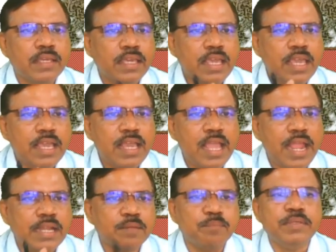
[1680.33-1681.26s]
a
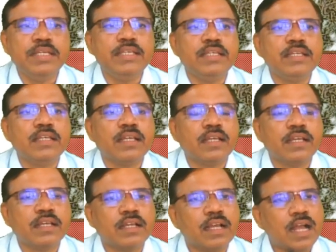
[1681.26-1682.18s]
and b
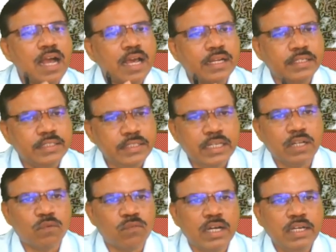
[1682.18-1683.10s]
are
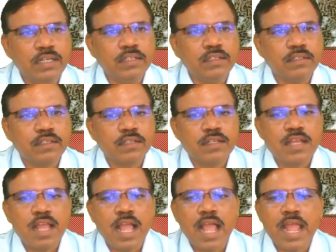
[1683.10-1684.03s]
equal
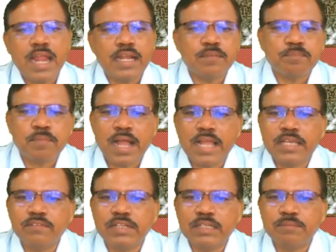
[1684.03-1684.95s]
and
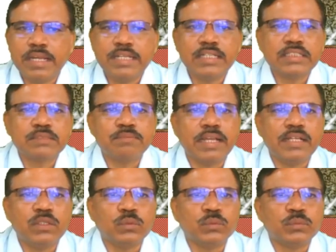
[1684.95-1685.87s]
phi 1 minus phi 2,